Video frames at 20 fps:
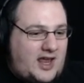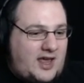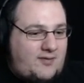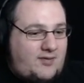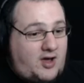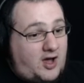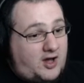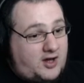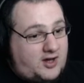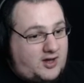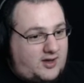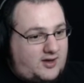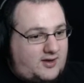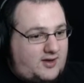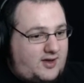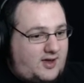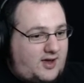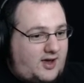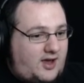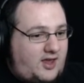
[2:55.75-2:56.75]
I have a hug?
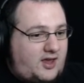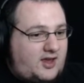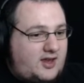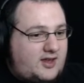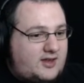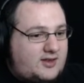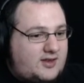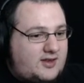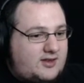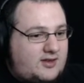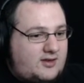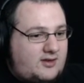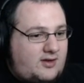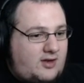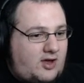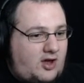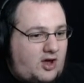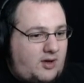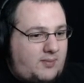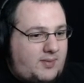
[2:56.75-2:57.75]
Are you gonna
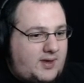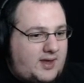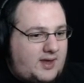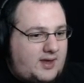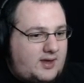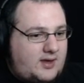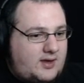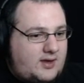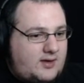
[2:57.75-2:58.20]
hurt me?